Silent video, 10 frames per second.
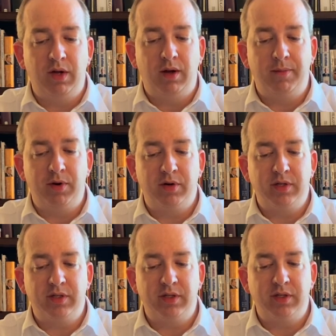American
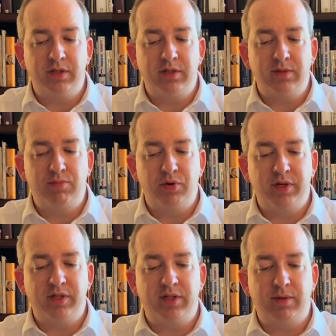Citizens, British
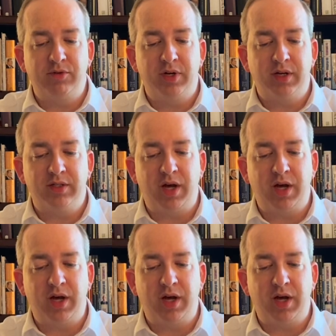Subjects,